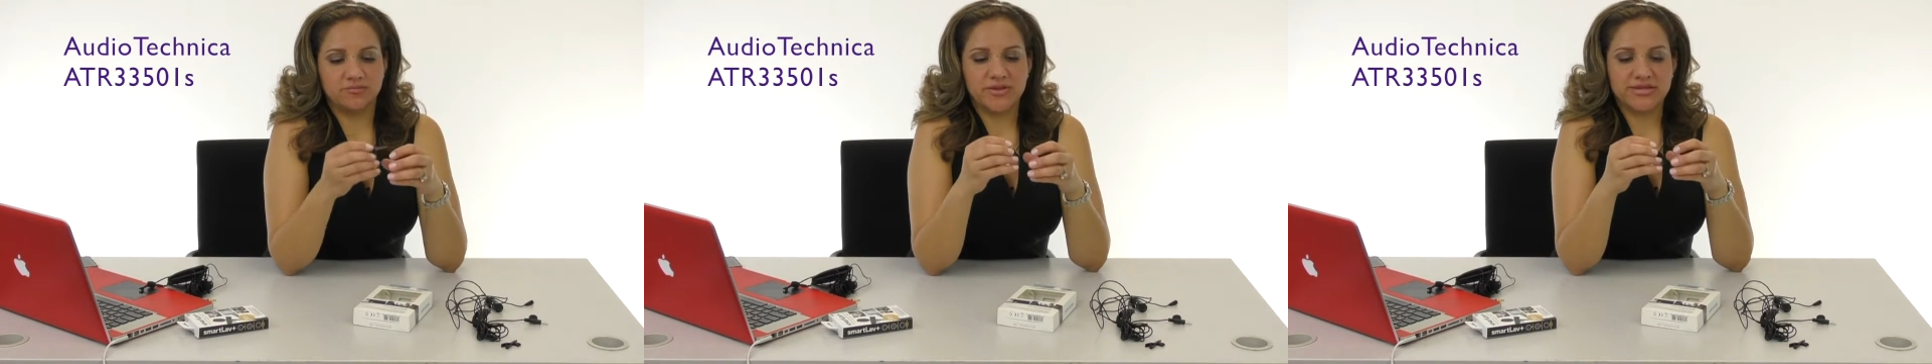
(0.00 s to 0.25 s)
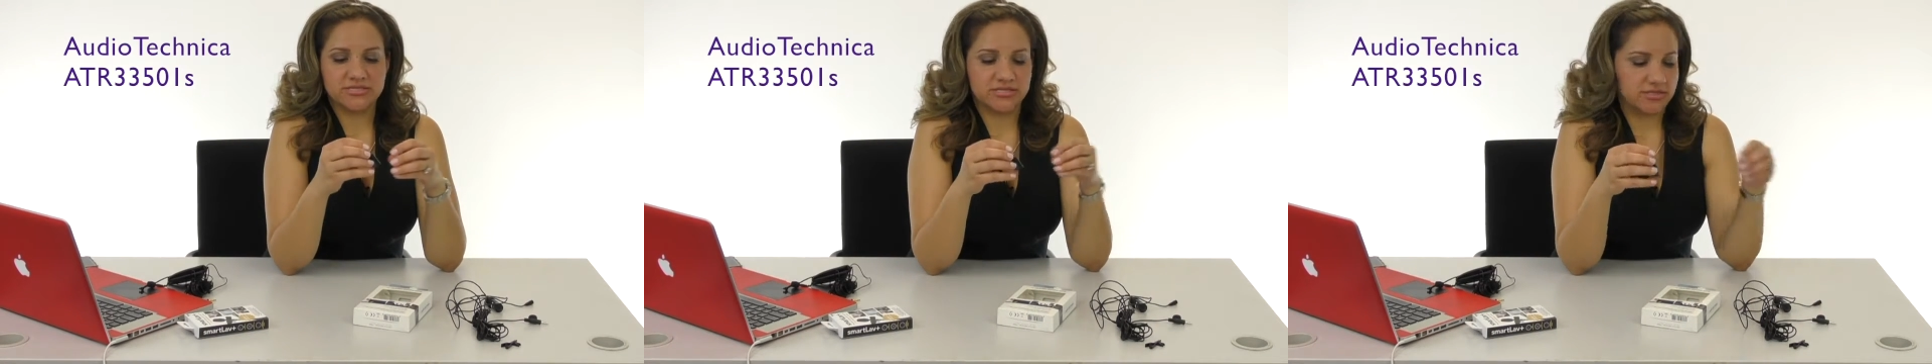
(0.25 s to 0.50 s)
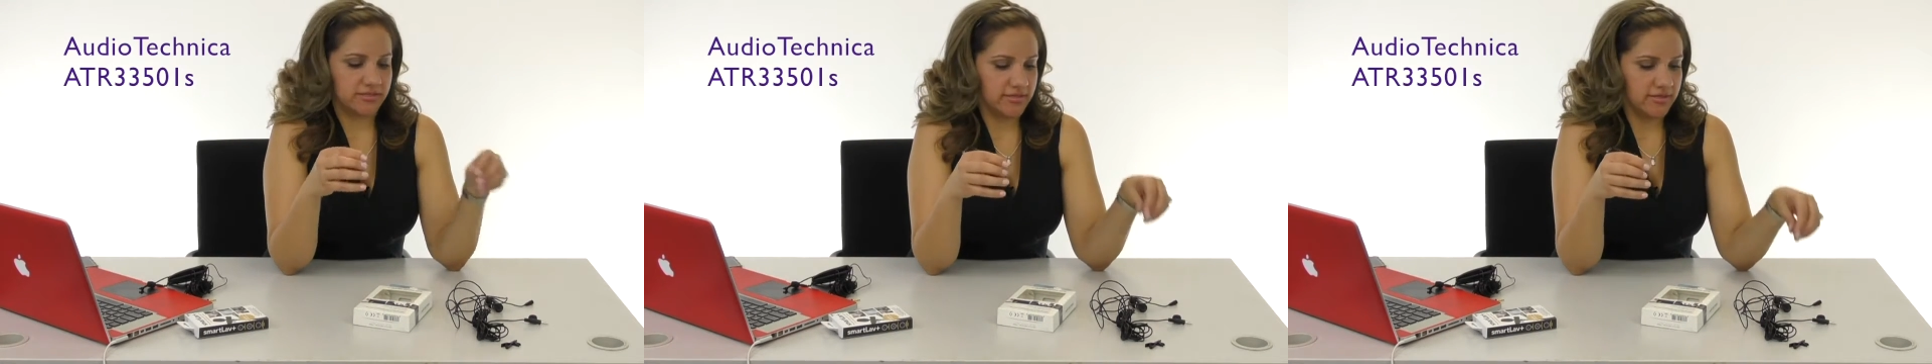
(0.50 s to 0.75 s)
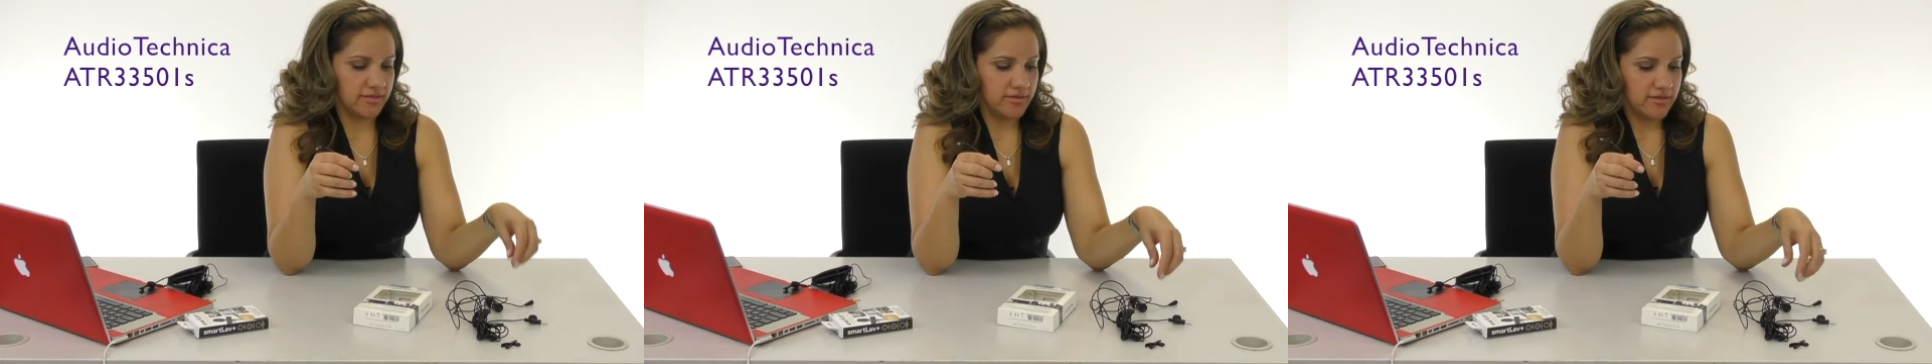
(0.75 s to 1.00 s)

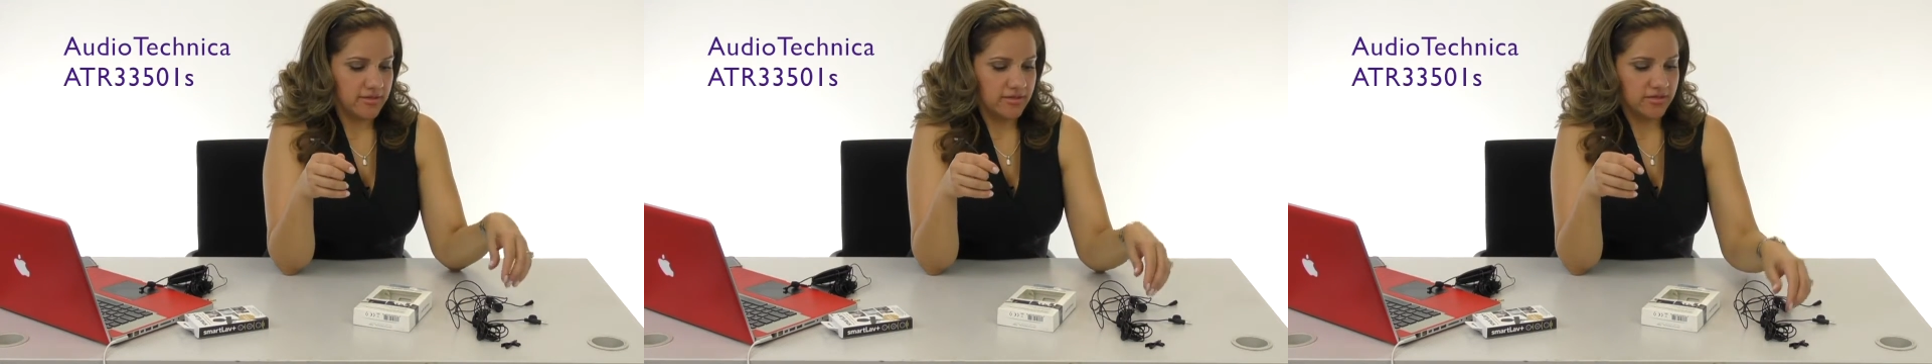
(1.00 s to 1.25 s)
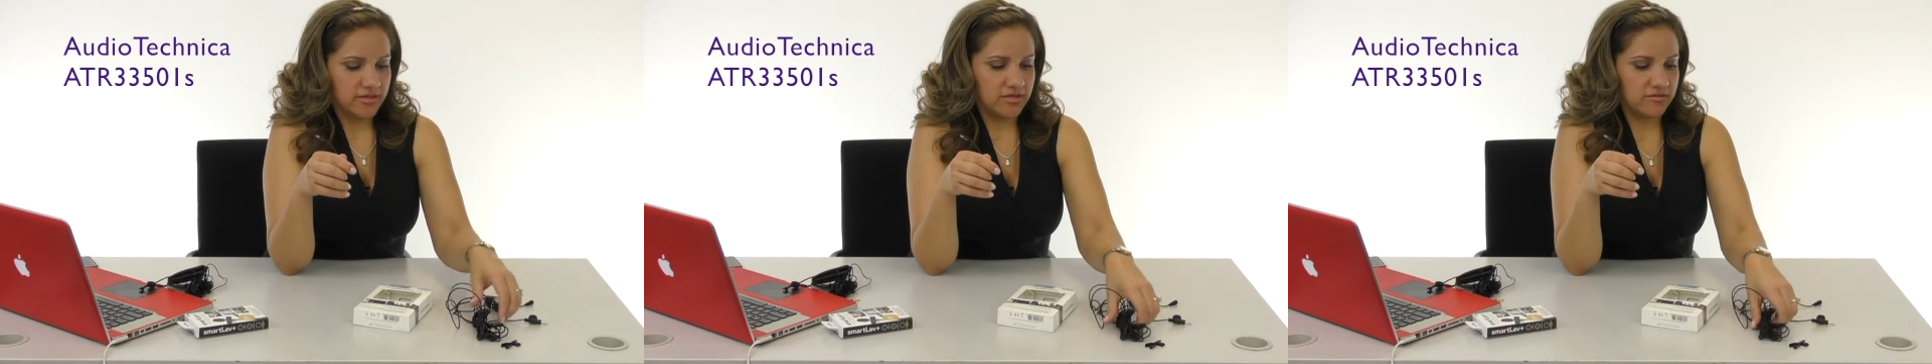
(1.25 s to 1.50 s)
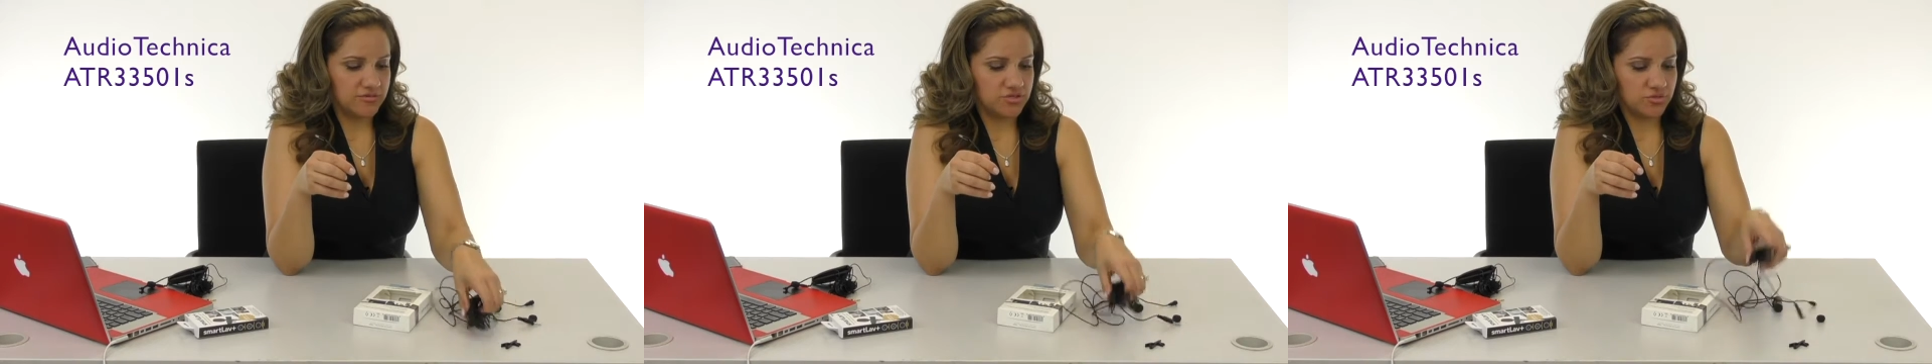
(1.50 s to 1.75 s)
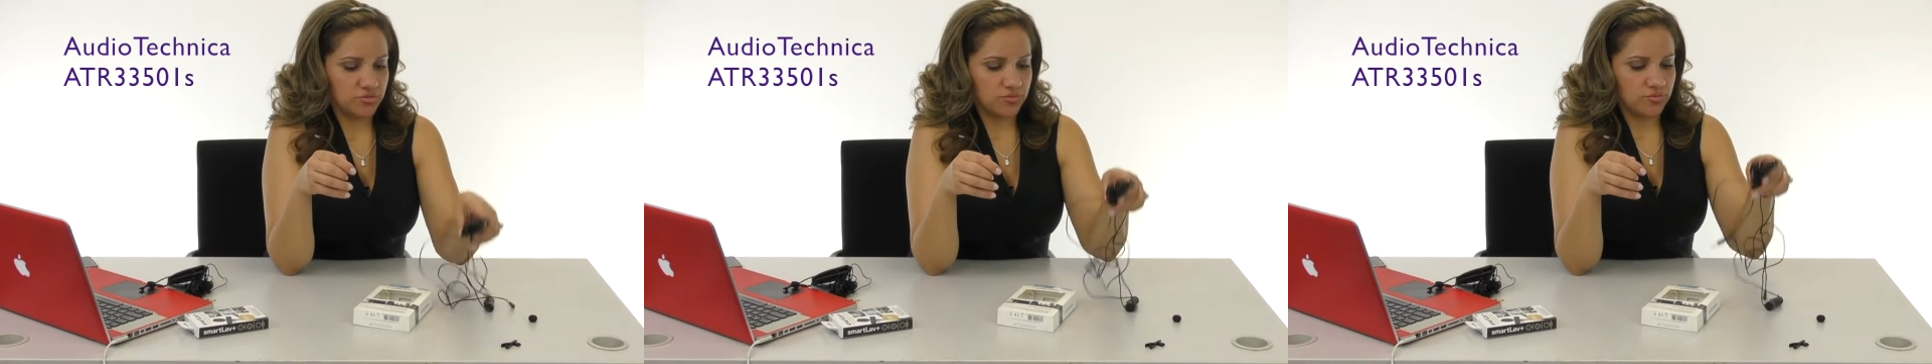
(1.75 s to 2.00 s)
basically gives
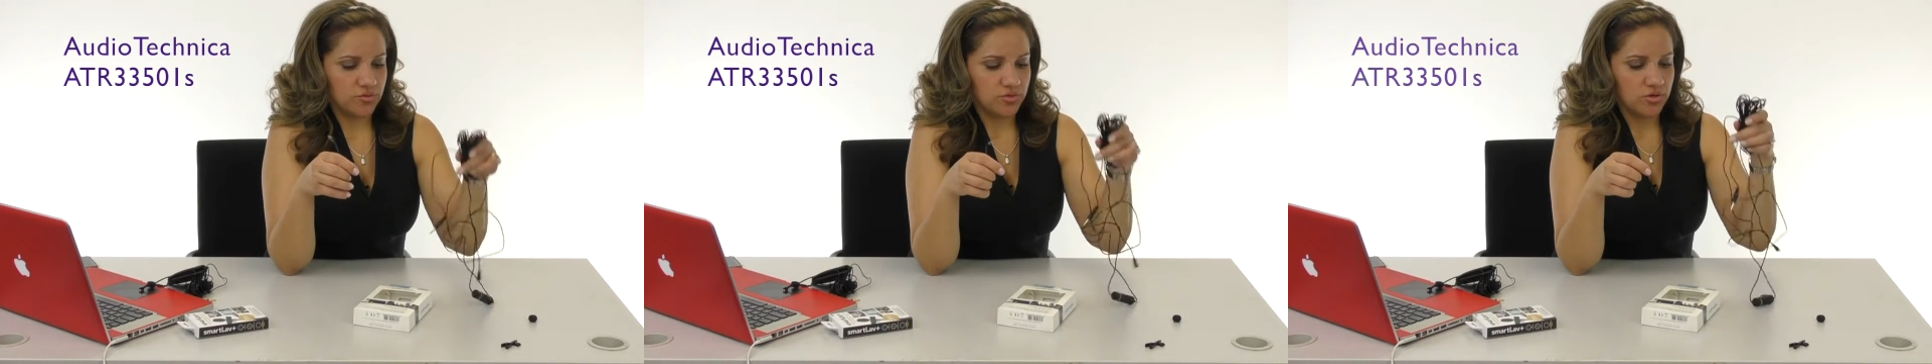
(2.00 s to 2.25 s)
you